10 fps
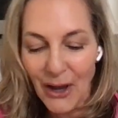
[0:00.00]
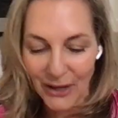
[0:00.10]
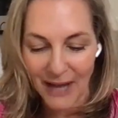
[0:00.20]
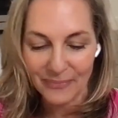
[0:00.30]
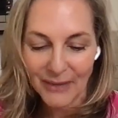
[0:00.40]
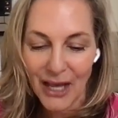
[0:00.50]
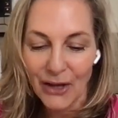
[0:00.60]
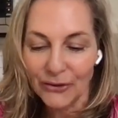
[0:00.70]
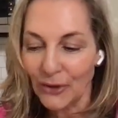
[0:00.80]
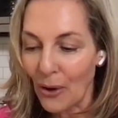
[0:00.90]
Okay,
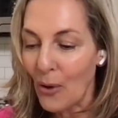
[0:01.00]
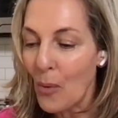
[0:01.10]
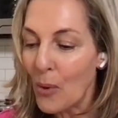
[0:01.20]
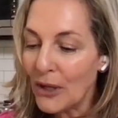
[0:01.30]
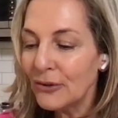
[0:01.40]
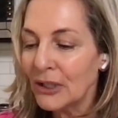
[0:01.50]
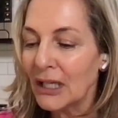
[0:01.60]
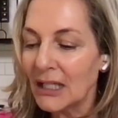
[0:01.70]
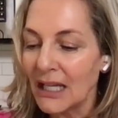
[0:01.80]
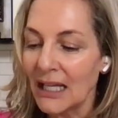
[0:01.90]
so what you
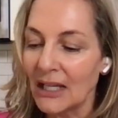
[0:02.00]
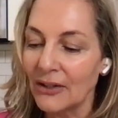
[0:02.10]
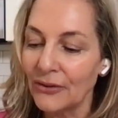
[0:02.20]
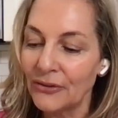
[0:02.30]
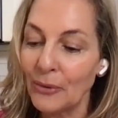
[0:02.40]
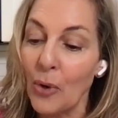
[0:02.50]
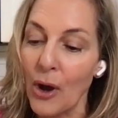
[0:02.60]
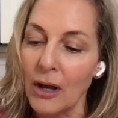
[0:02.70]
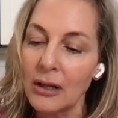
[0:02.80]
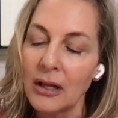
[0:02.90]
need is some
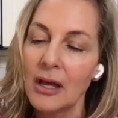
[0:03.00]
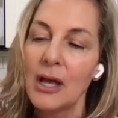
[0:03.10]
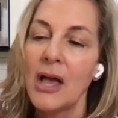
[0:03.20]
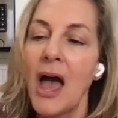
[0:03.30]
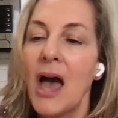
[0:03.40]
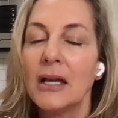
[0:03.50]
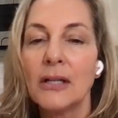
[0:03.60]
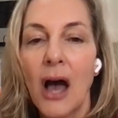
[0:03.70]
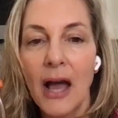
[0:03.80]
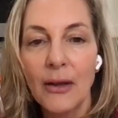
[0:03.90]
oil,
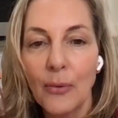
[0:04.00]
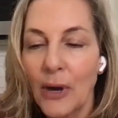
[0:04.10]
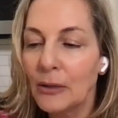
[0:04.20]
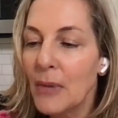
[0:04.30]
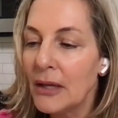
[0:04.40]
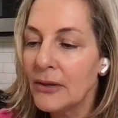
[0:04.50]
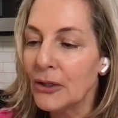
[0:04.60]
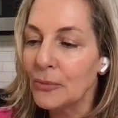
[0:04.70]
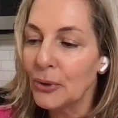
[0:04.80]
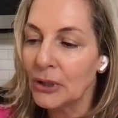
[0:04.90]
and I recommend that
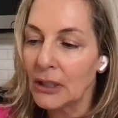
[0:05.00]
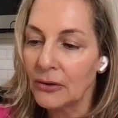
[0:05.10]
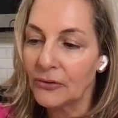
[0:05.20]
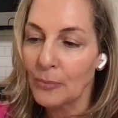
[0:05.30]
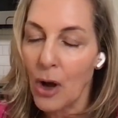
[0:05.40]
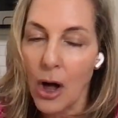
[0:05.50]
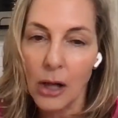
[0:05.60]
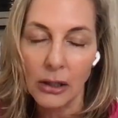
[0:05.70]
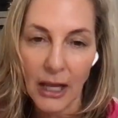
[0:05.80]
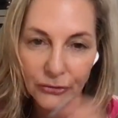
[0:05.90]
you put it in a
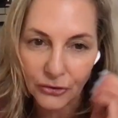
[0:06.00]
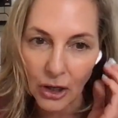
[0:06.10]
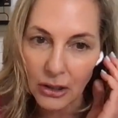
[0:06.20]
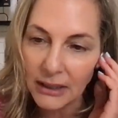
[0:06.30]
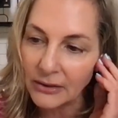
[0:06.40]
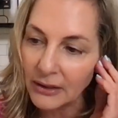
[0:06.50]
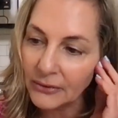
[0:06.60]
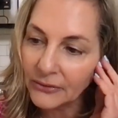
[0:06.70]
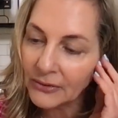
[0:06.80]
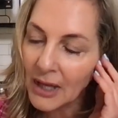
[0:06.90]
small glass jar like
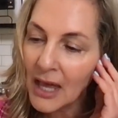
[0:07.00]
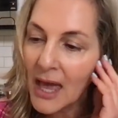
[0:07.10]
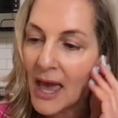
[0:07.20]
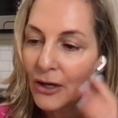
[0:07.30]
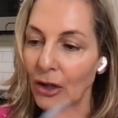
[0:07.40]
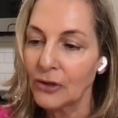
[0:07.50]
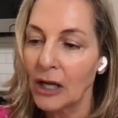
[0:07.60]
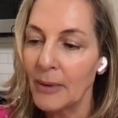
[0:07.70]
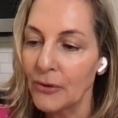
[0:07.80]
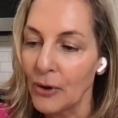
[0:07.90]
this, and I'll talk
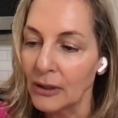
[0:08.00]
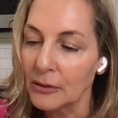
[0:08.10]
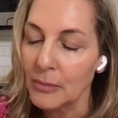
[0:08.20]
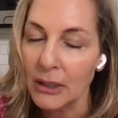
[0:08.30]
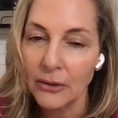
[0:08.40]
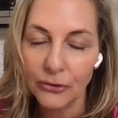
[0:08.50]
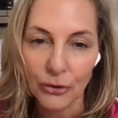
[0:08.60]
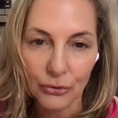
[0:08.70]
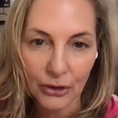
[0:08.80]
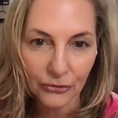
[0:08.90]
about the oil in a minute. So
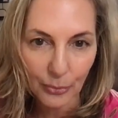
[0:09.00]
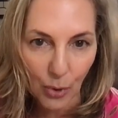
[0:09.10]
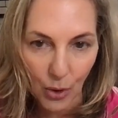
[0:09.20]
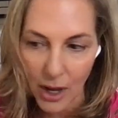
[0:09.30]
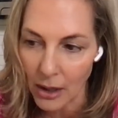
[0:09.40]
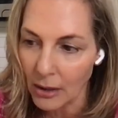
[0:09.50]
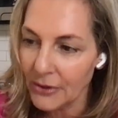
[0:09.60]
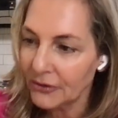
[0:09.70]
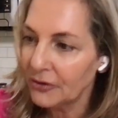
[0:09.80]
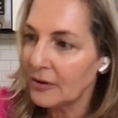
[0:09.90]
you need some oil.
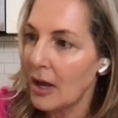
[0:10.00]
This is